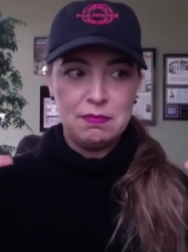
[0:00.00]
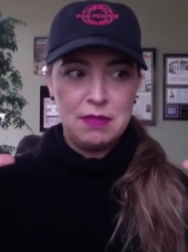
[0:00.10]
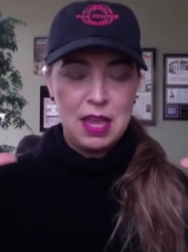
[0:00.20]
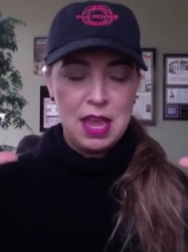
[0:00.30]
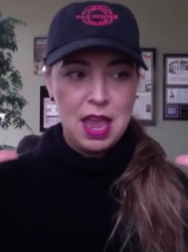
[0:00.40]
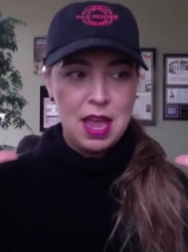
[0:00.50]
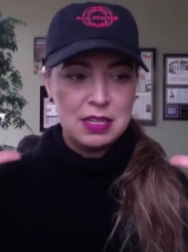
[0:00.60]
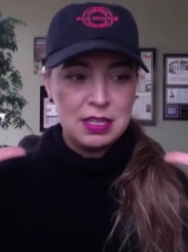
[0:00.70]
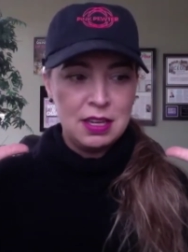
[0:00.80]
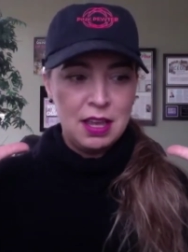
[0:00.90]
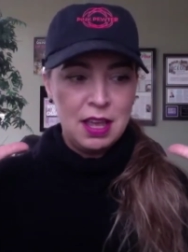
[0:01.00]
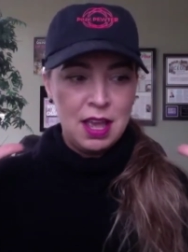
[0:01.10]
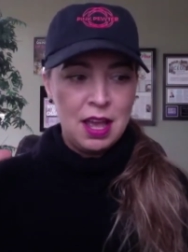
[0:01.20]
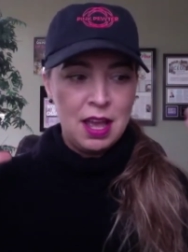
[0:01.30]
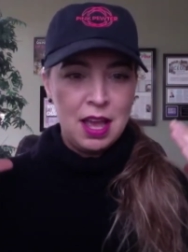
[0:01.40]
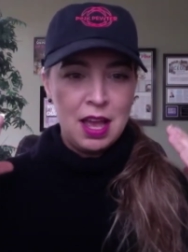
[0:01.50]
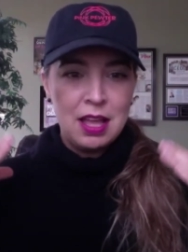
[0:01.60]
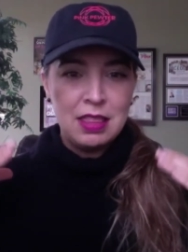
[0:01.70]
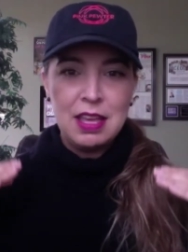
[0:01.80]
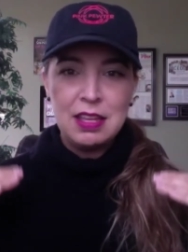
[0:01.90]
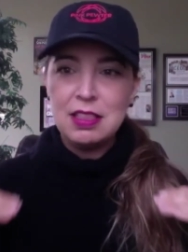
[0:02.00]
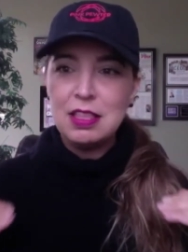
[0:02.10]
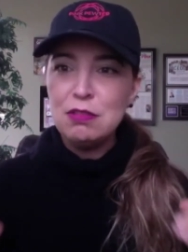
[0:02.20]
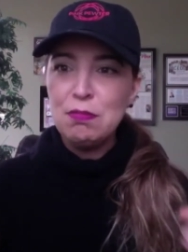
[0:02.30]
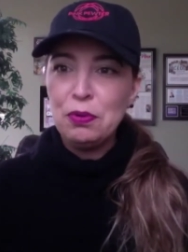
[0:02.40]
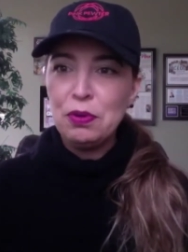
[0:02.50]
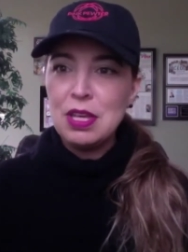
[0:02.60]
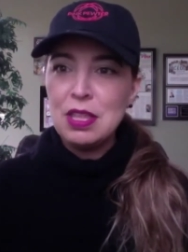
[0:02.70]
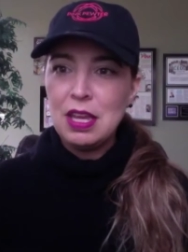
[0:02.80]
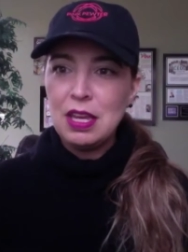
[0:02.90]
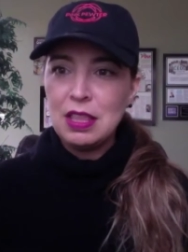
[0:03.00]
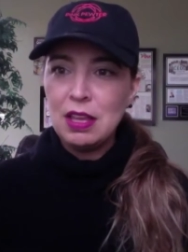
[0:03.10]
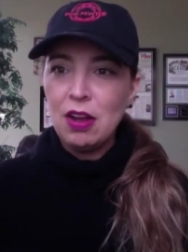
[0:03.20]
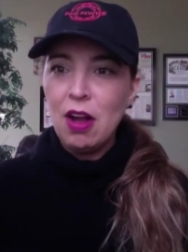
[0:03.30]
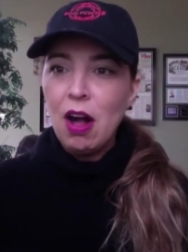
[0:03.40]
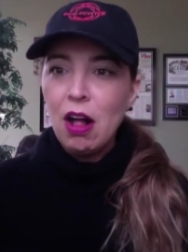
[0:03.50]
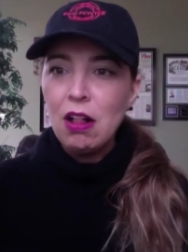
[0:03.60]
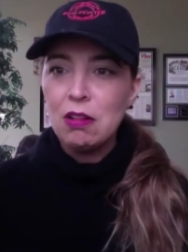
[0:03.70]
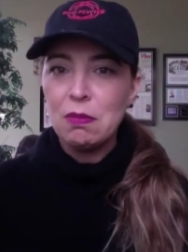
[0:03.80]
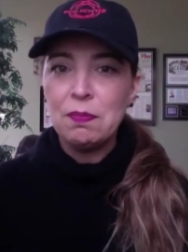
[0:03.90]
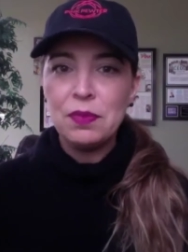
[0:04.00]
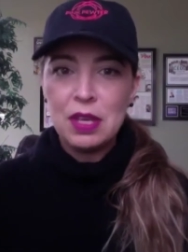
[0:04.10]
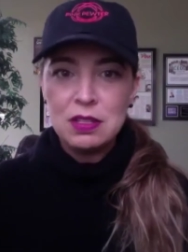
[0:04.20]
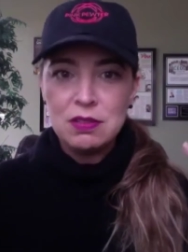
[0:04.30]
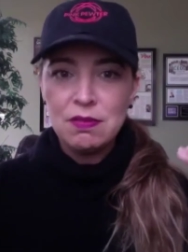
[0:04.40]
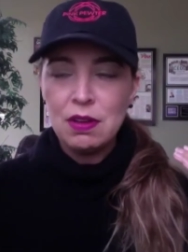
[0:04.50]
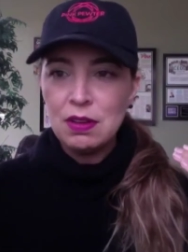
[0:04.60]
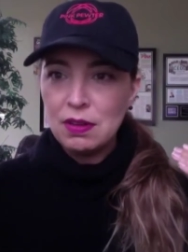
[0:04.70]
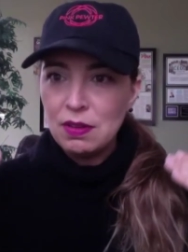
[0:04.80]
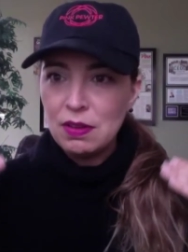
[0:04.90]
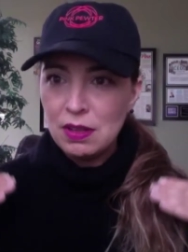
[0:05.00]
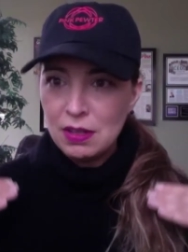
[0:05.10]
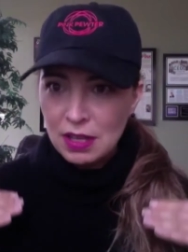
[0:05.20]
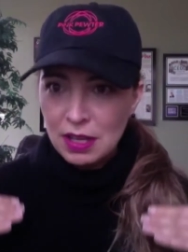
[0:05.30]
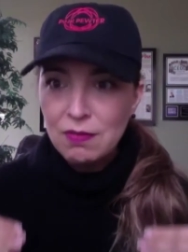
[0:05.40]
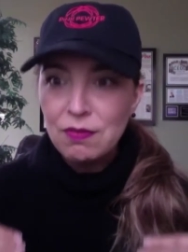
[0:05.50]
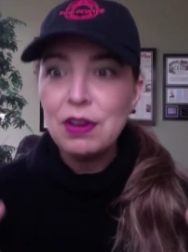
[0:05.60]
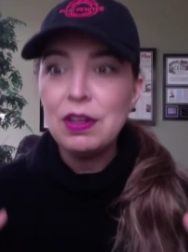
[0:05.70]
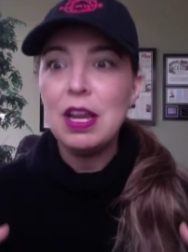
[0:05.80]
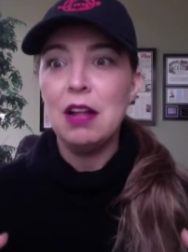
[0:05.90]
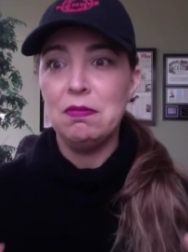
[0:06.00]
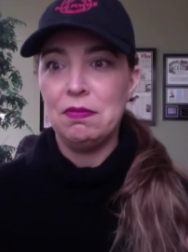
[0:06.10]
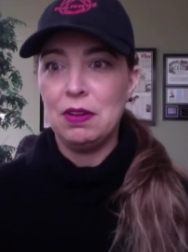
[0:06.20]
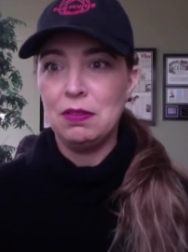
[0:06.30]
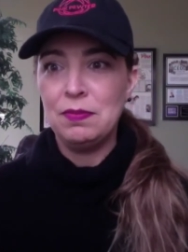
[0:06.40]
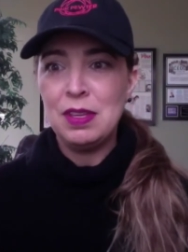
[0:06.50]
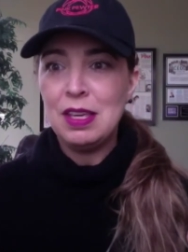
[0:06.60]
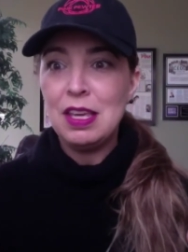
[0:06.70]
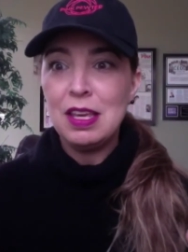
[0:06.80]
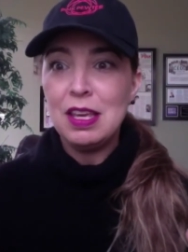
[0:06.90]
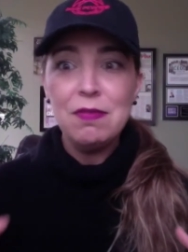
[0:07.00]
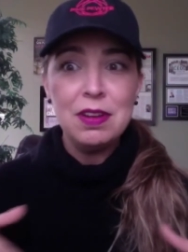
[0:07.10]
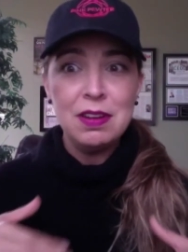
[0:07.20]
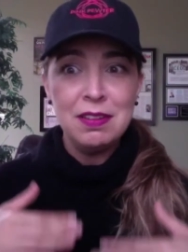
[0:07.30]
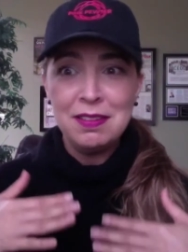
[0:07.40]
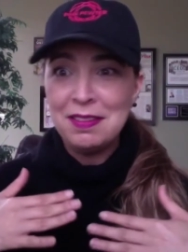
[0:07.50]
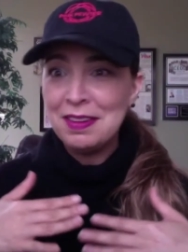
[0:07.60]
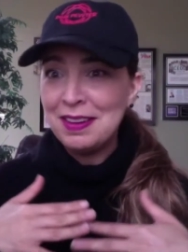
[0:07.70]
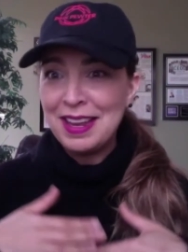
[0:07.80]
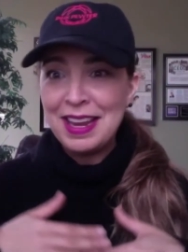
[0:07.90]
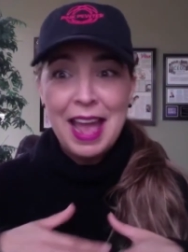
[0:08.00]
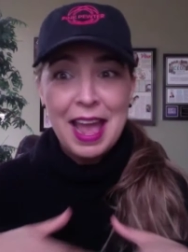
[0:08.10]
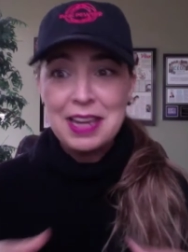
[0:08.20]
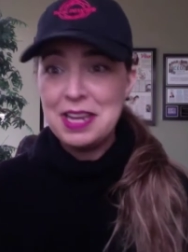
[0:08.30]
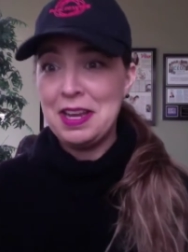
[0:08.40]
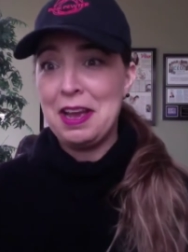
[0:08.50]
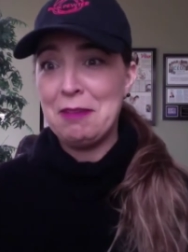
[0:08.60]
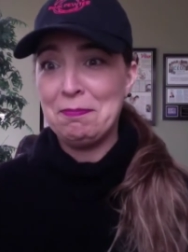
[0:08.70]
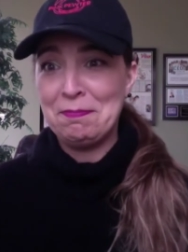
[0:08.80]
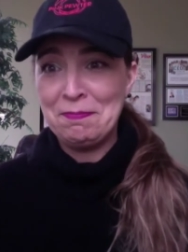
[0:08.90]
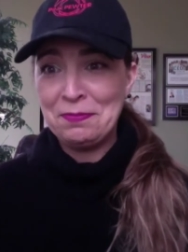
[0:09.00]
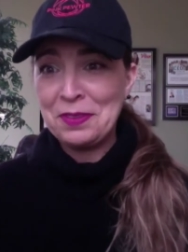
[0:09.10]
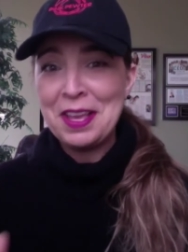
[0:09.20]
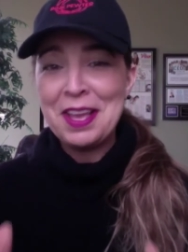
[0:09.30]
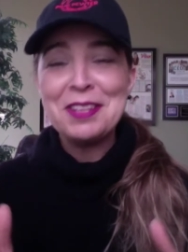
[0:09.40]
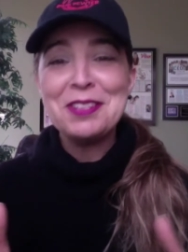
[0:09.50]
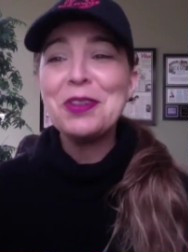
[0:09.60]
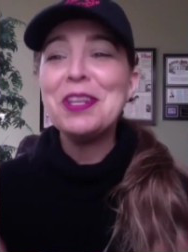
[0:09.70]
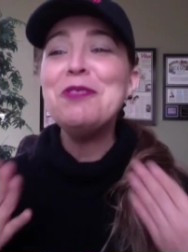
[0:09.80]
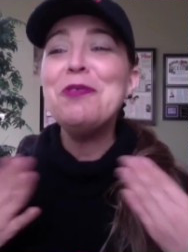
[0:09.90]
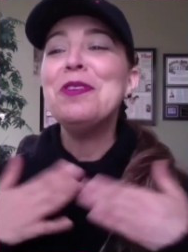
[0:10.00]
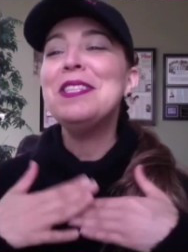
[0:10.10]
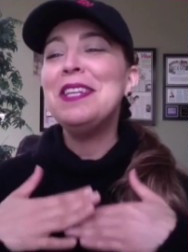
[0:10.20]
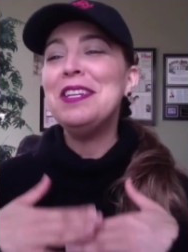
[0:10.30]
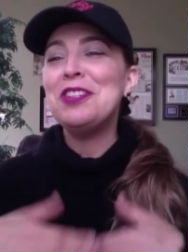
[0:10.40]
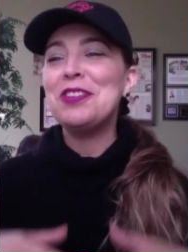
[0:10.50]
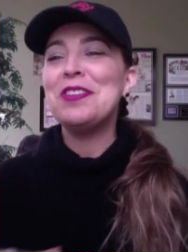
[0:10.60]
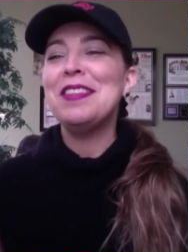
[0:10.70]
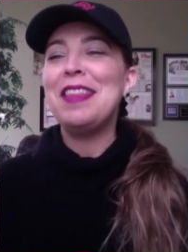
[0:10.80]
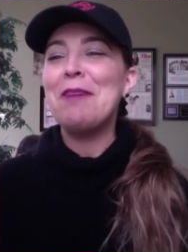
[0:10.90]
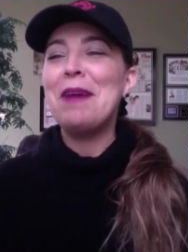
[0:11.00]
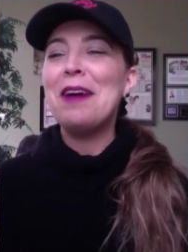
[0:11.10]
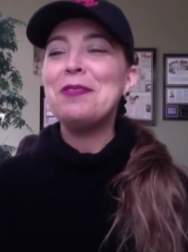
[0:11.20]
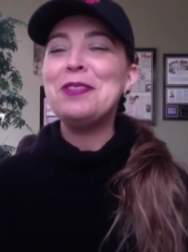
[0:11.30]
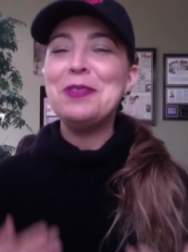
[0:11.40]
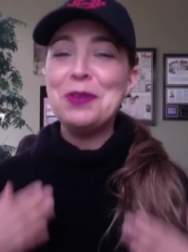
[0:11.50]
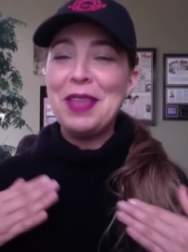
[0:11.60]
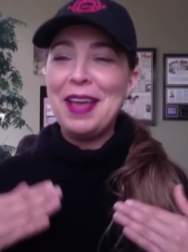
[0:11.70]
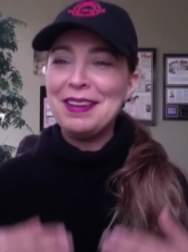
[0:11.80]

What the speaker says: And this breathing and the calm is very helpful, even in any time. So can you teach them how to do that?